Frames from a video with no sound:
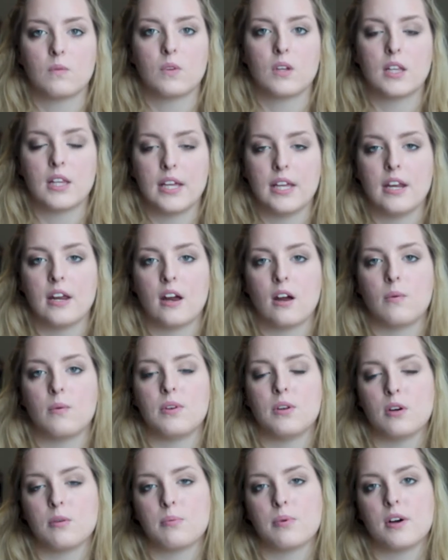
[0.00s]
clean hair with
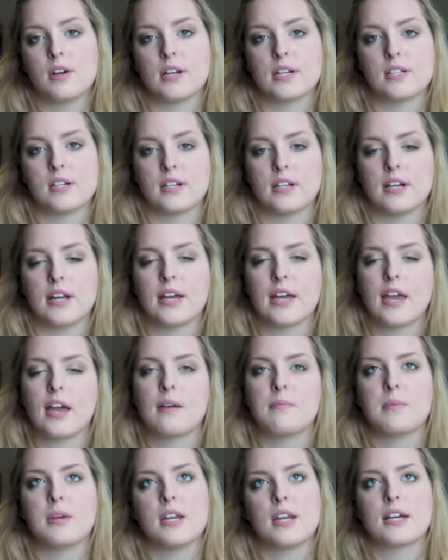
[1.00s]
no product on it. It
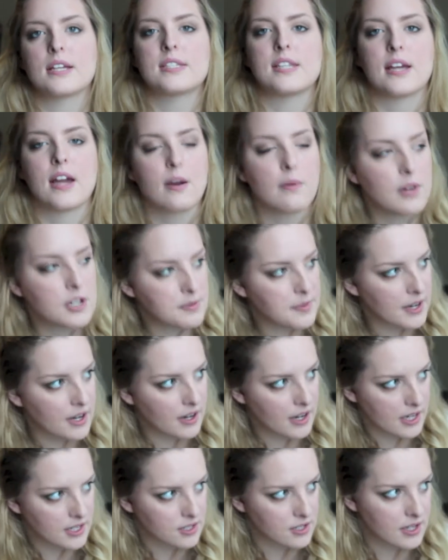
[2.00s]
can be next day. I washed my hair
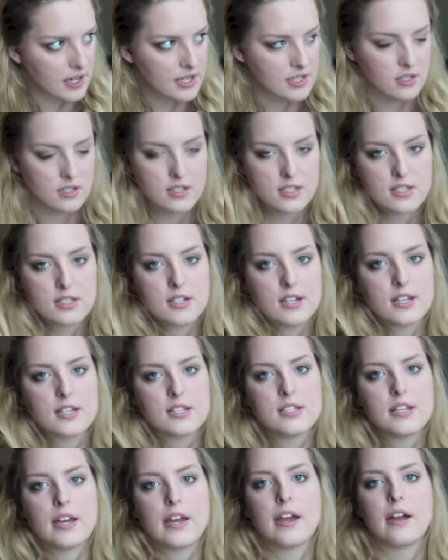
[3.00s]
yesterday, so this is
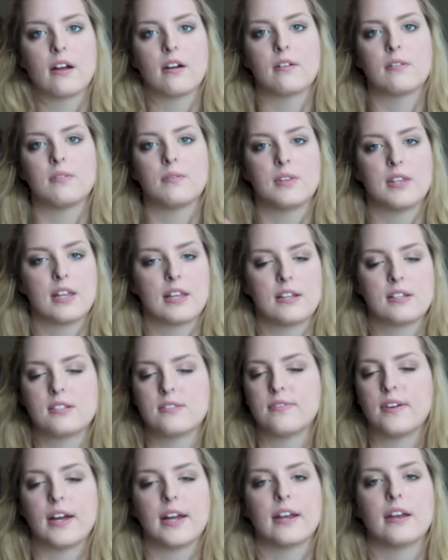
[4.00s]
next day hair, but that's
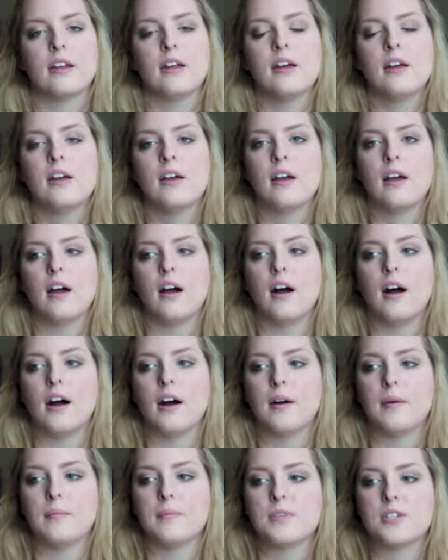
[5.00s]
fine.
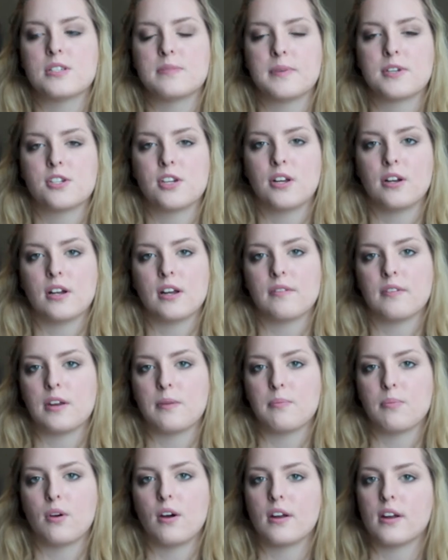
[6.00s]
Just make sure you don't have any
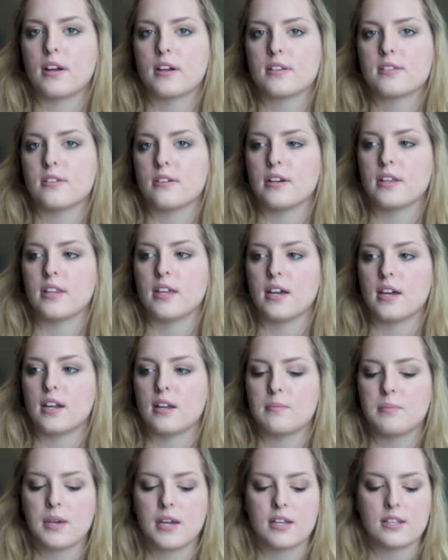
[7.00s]
products or anything in
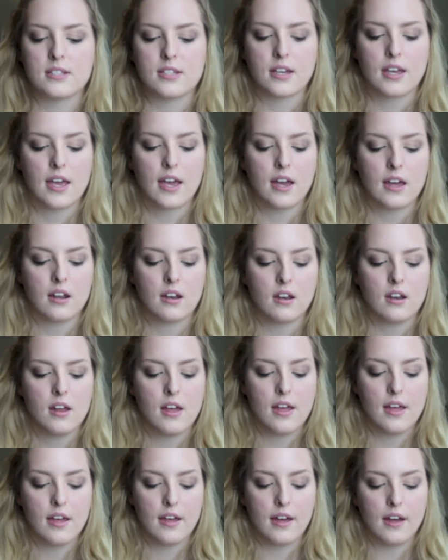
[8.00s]
it because it can
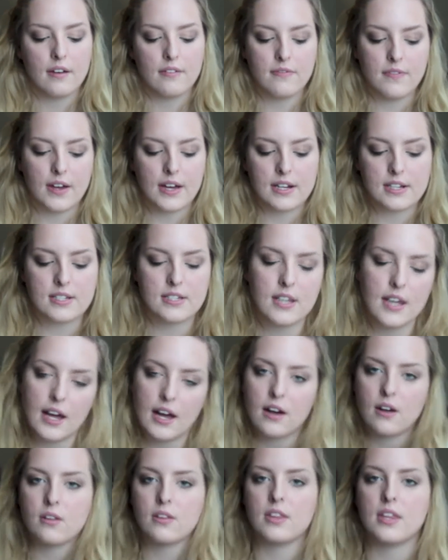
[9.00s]
affect
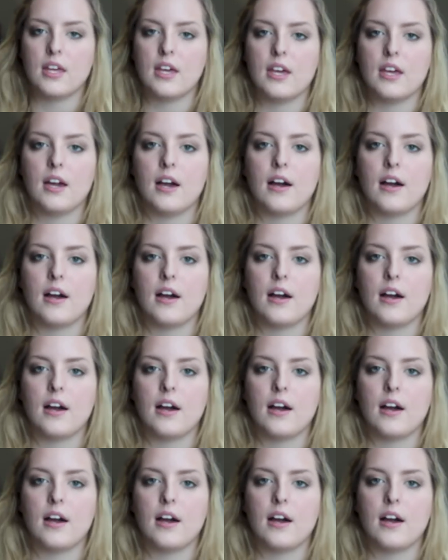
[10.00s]
how the,